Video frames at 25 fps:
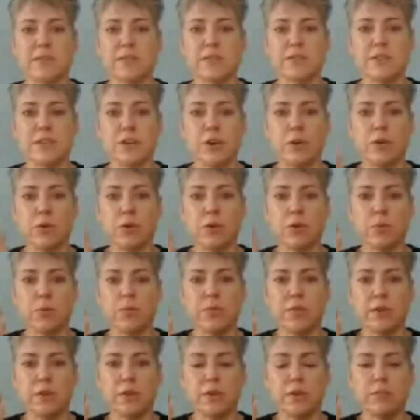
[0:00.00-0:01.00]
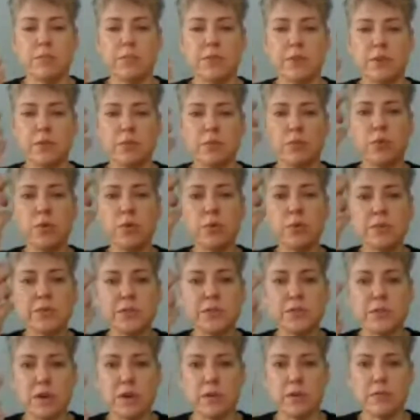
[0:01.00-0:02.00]
And so the, the
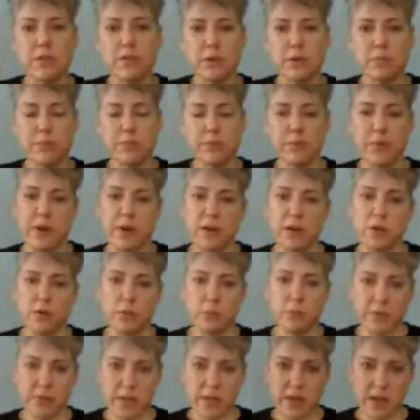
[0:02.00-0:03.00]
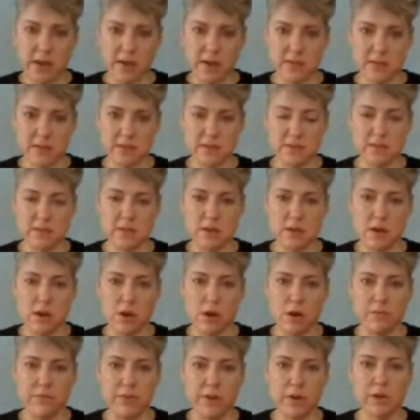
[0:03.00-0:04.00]
roots of the perennial plants
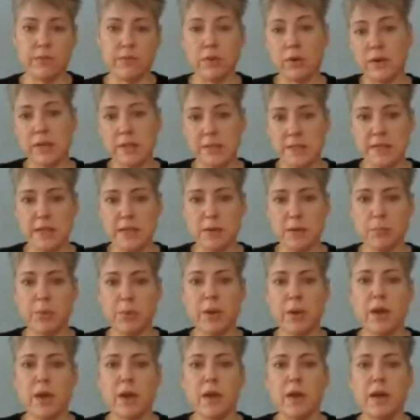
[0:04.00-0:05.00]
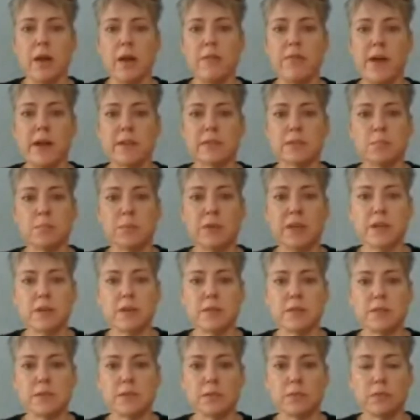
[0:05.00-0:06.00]
are very, very deep. And that's
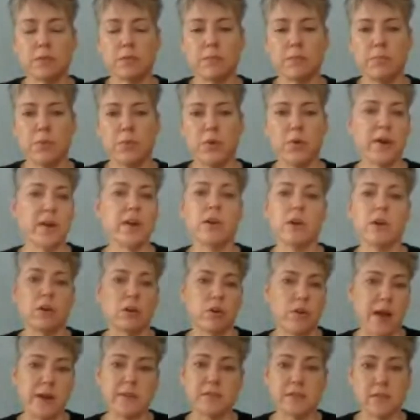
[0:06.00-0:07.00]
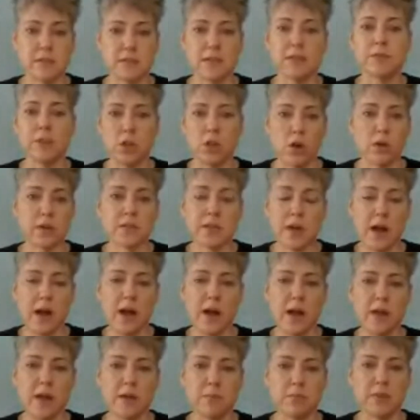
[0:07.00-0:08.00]
because perennial grasses live a long
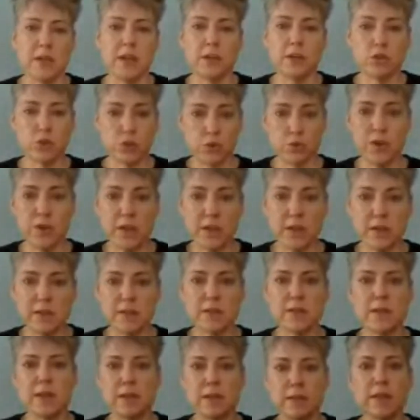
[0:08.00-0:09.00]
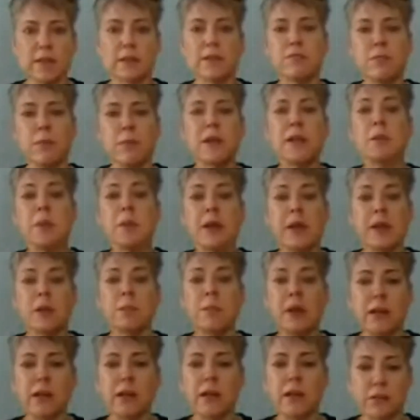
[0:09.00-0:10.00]
time. Like trees, they live many,
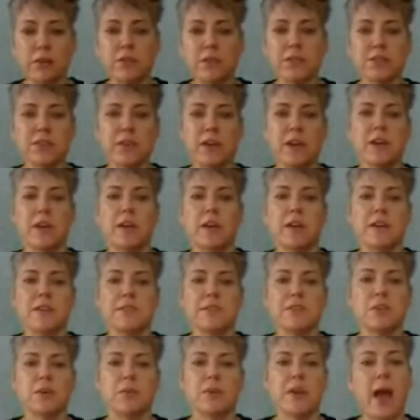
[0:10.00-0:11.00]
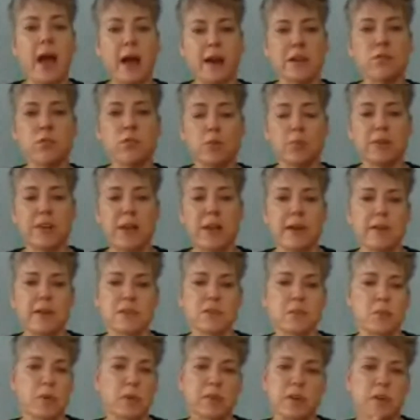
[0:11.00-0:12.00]
many, many years. So an annual
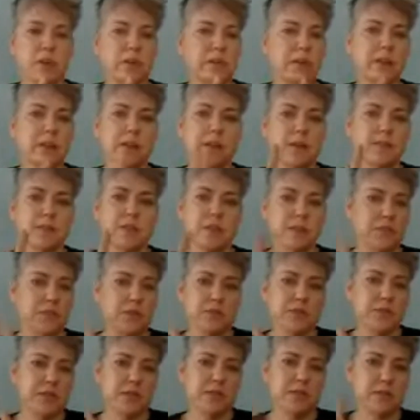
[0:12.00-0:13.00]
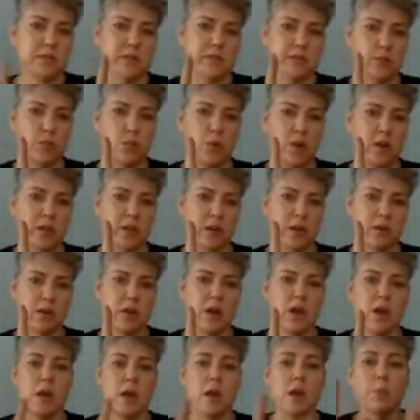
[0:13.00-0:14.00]
plant is one that only lives a few seasons, so one
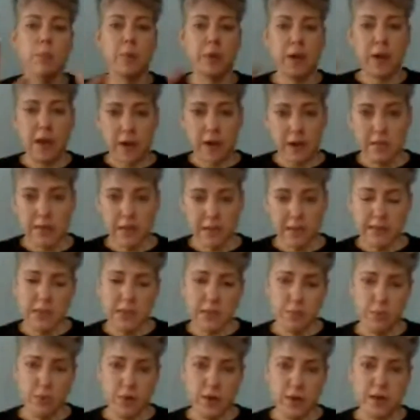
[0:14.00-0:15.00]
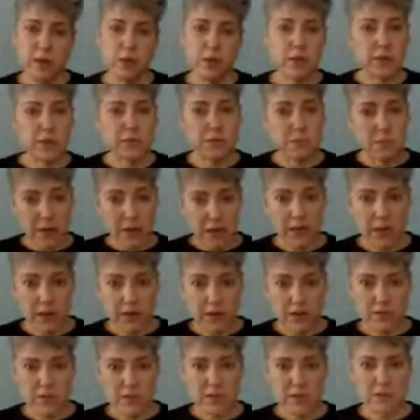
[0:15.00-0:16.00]
year. But anything that's a perennial lives
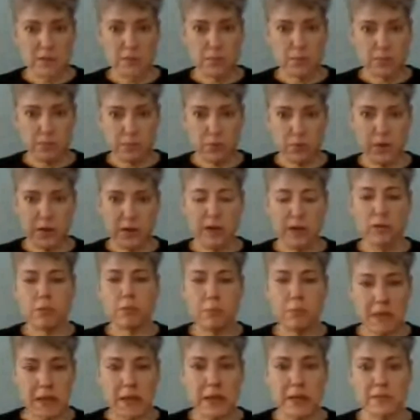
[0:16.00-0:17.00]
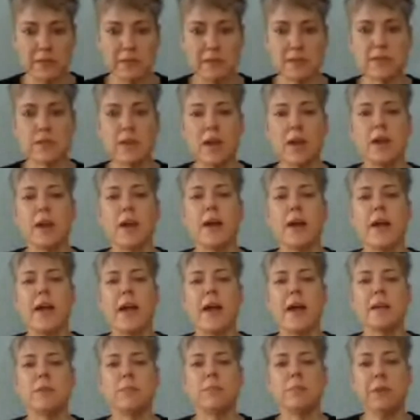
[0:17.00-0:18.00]
many years. That's what perennial means.
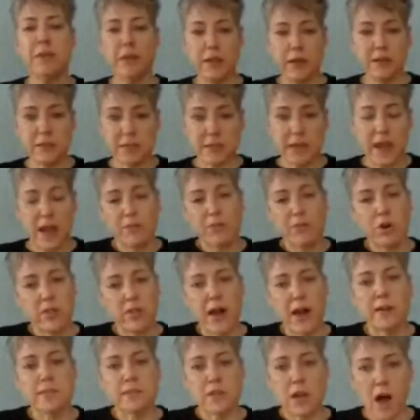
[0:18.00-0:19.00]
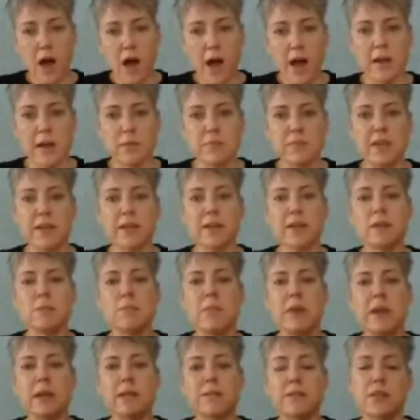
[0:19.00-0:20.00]
And because they have all that time, they
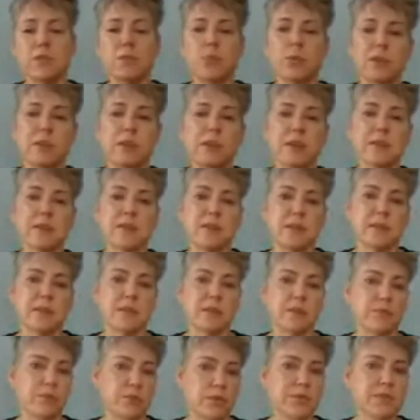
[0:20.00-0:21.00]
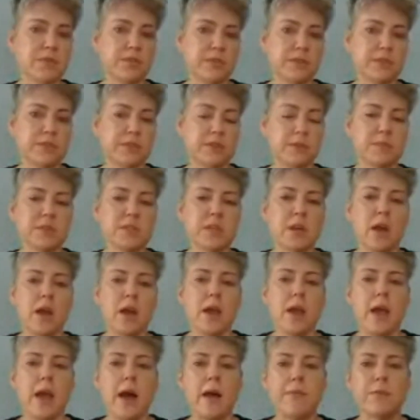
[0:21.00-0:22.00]
can make these really extensive root systems.
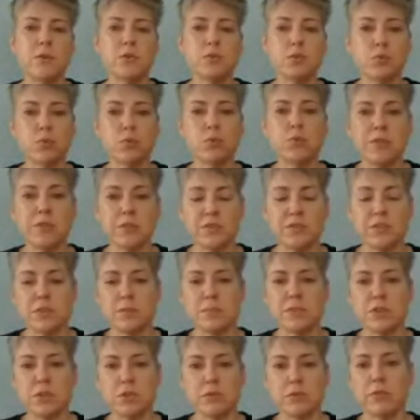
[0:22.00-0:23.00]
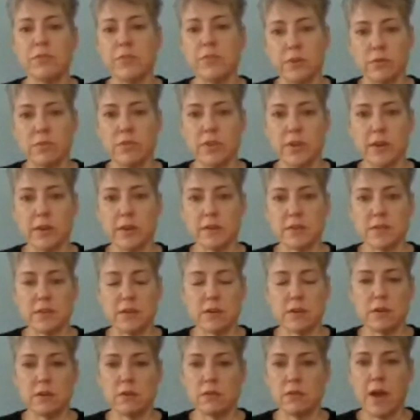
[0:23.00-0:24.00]
And those root systems do a few things
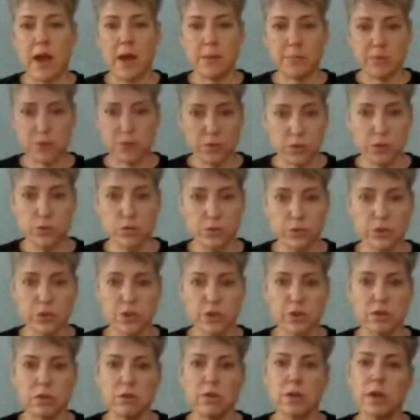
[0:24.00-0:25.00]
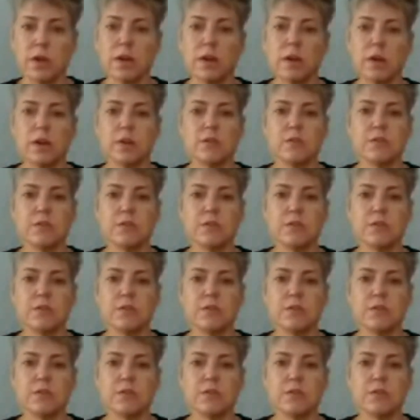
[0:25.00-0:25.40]
that are absolutely crucial